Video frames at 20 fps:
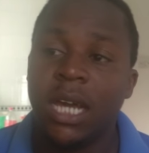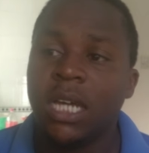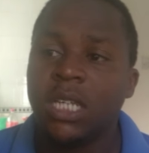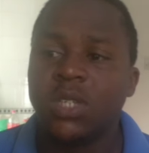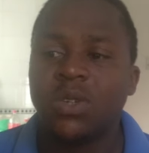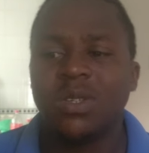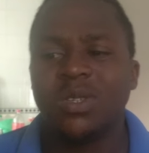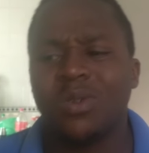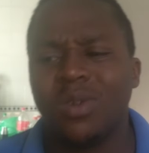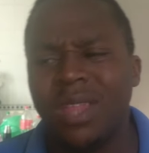
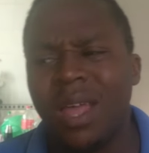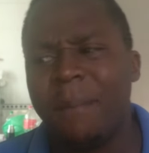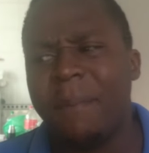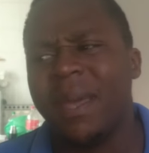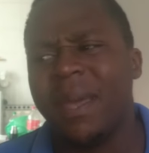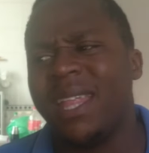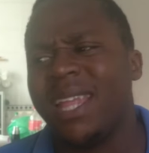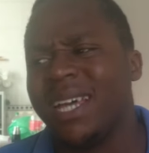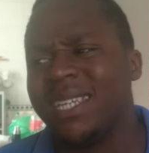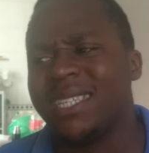So it's going to
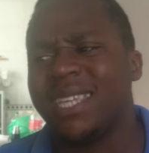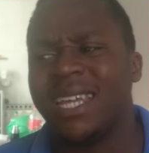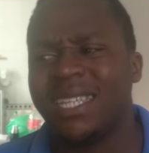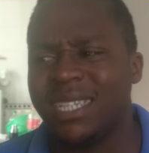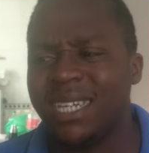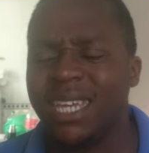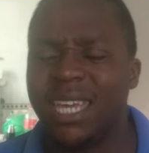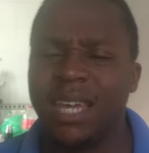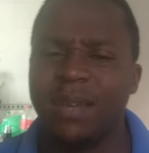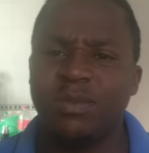be an
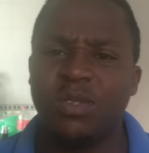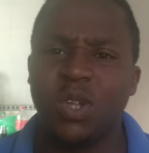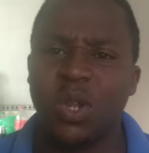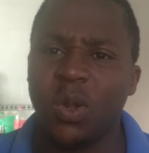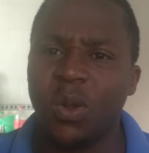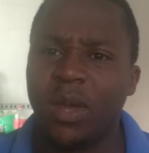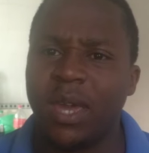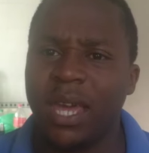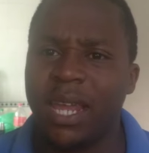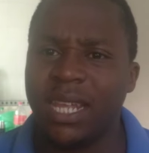exciting game to
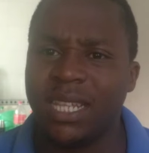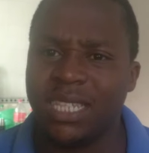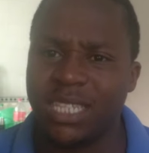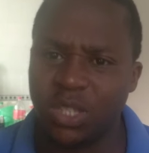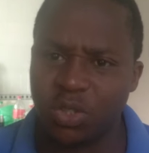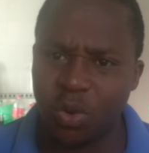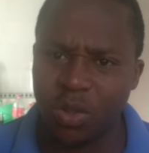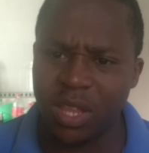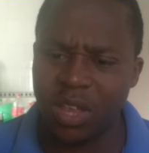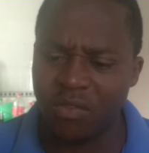look at.
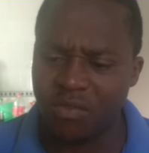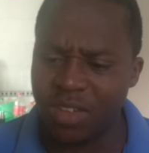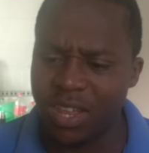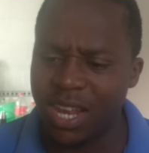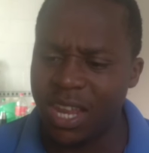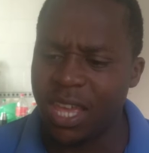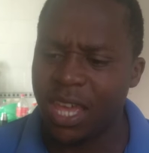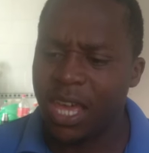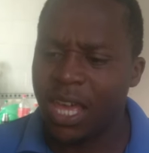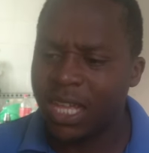It's going to
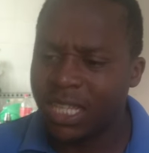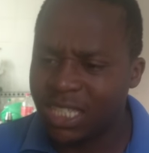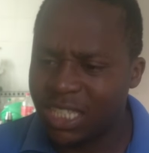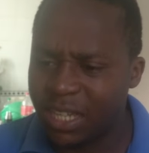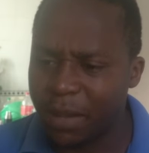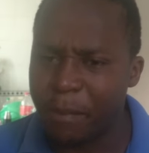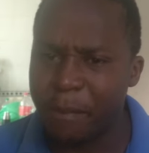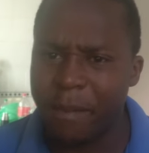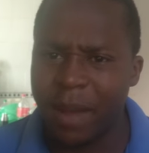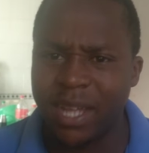really
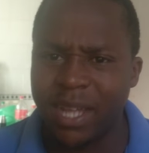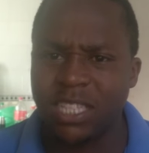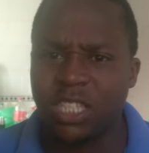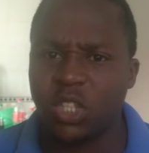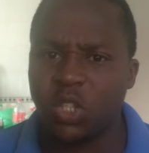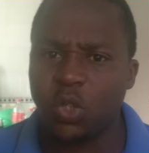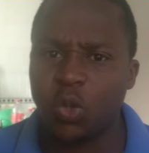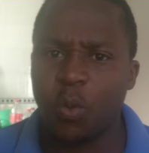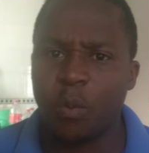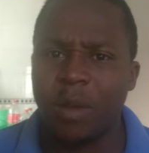demand
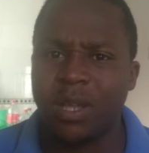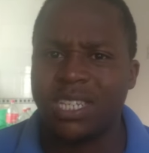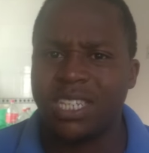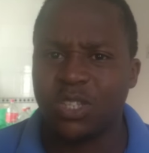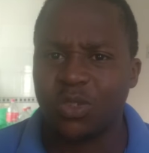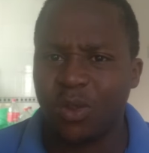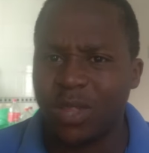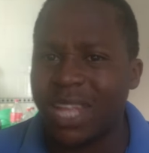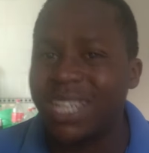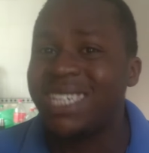so much.
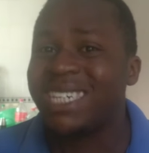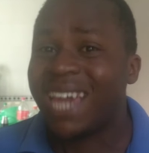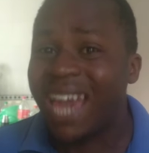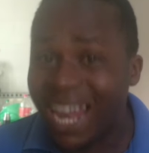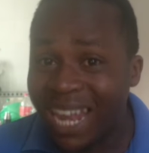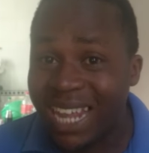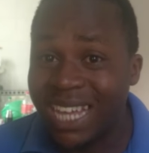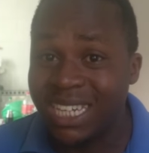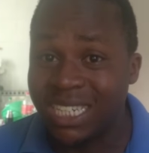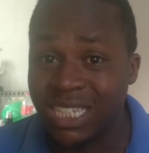It's going to
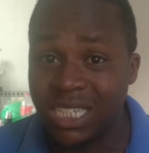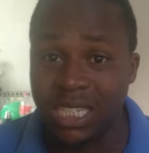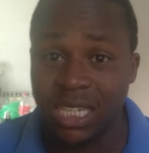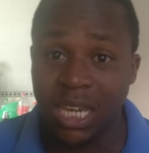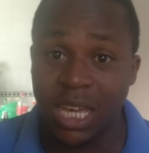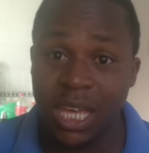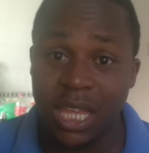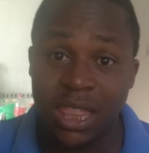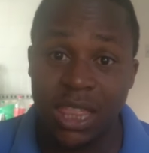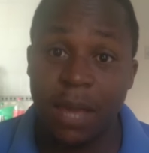challenge
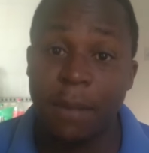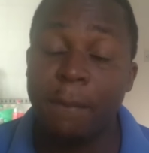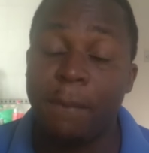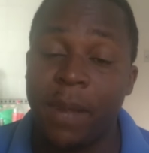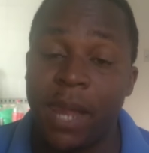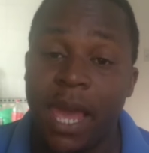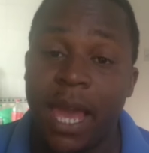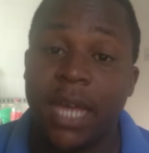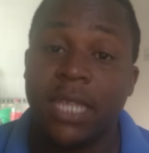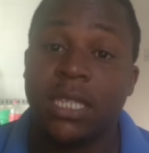them
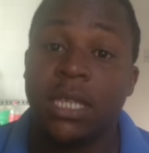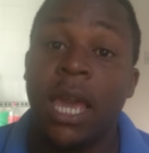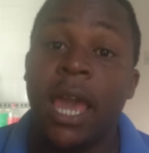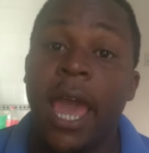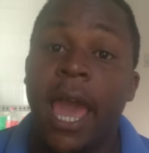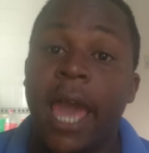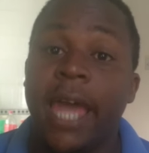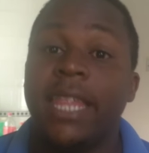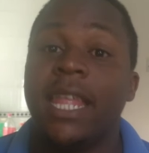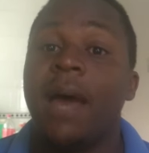players,
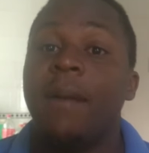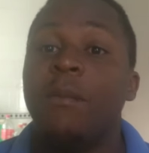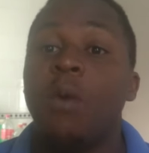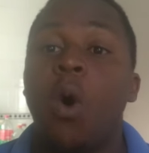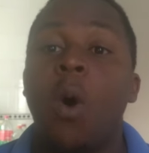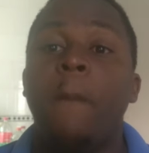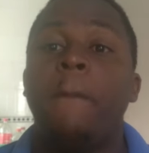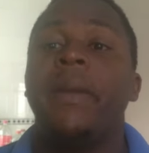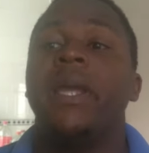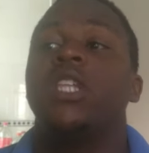and I'm
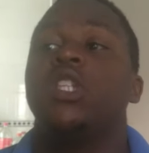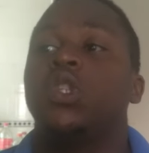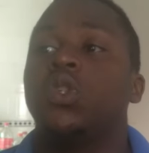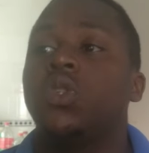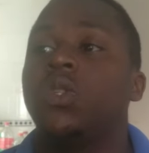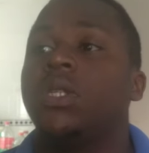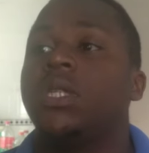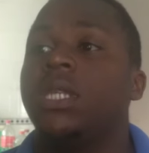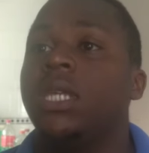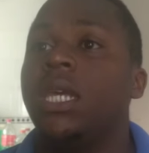hoping to
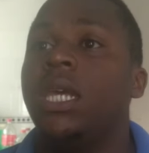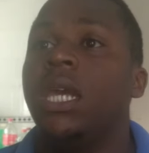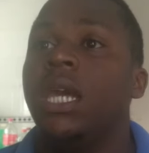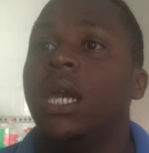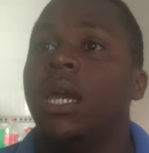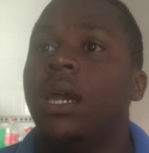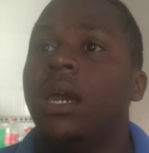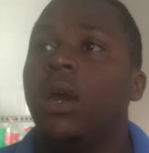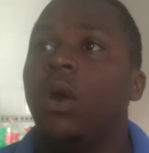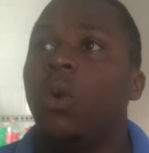see
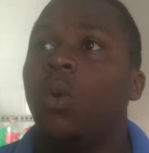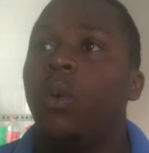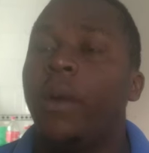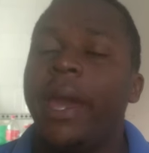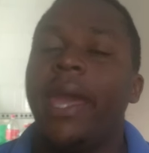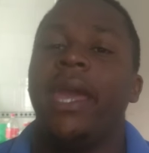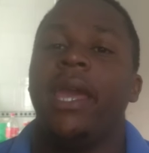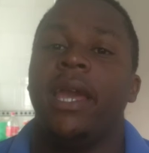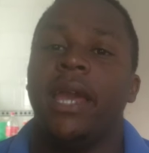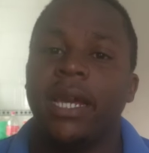
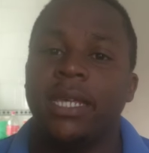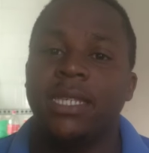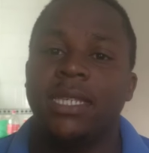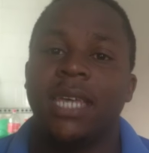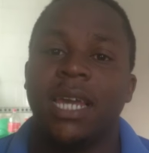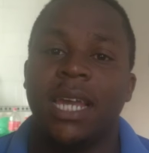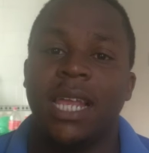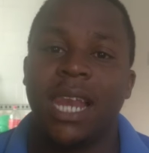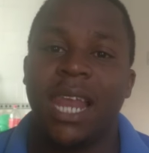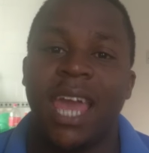where
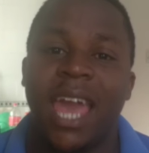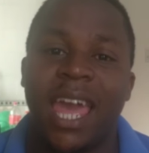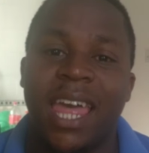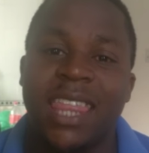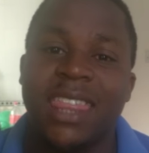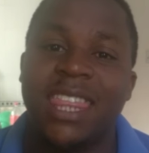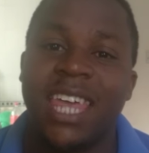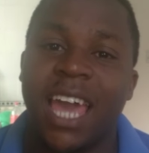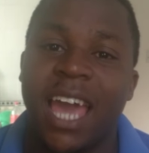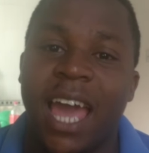exactly
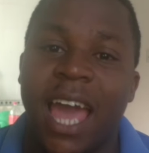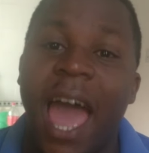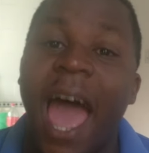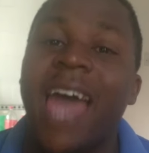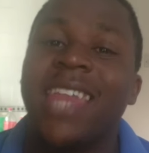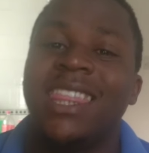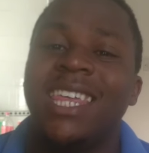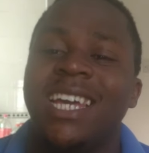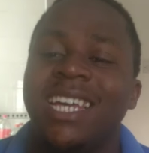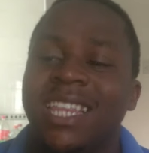they are.
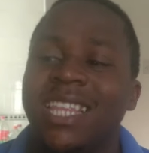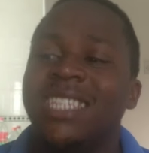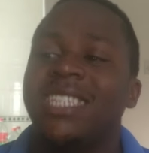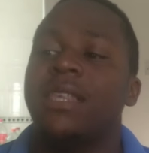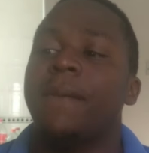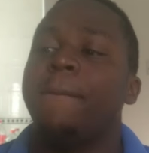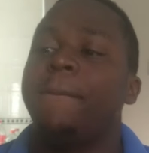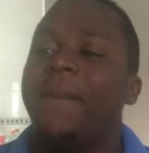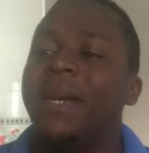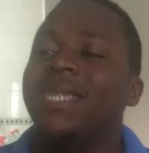I think this is
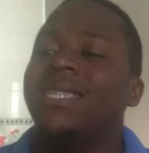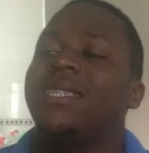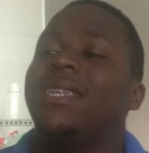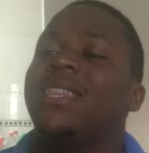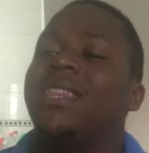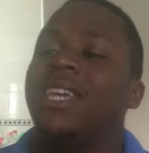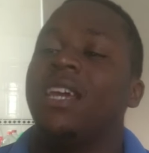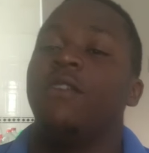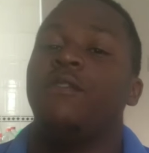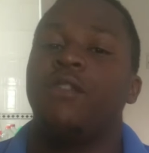the best
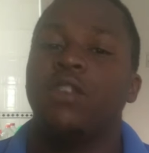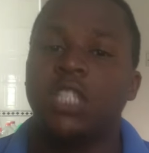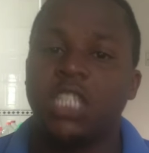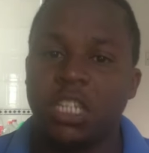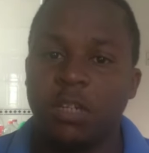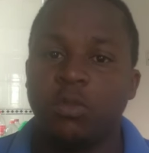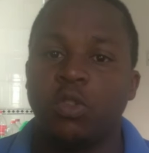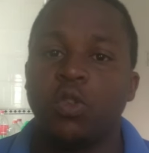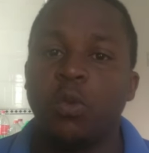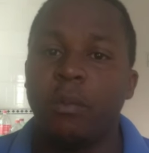thing for
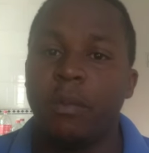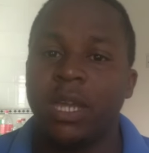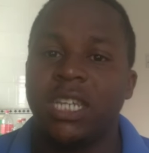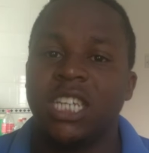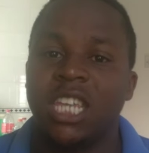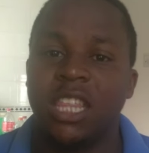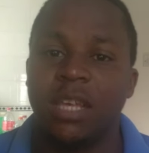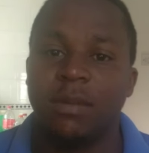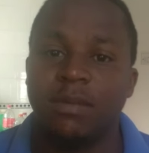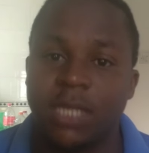teams to
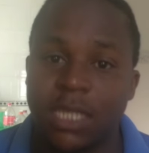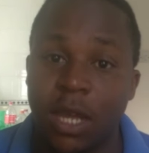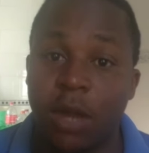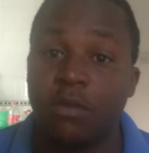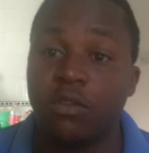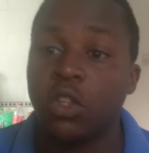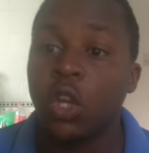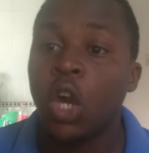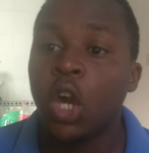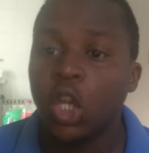measure
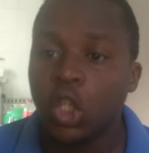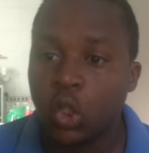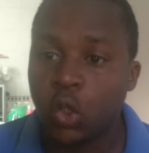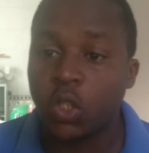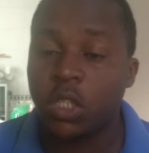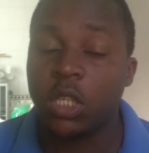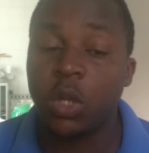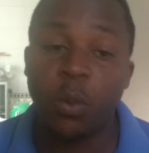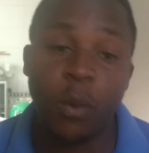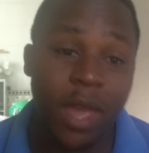themselves, to
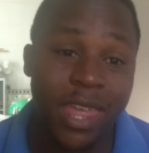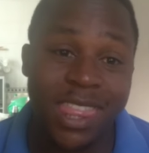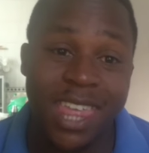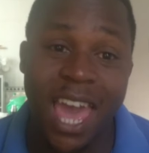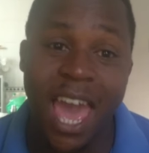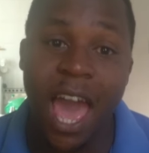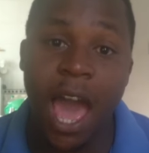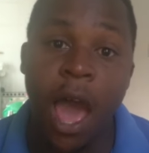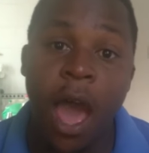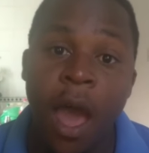see where they
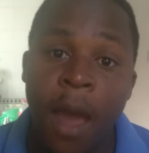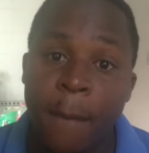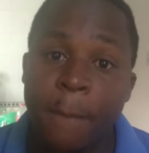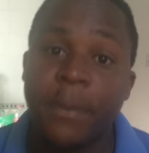are.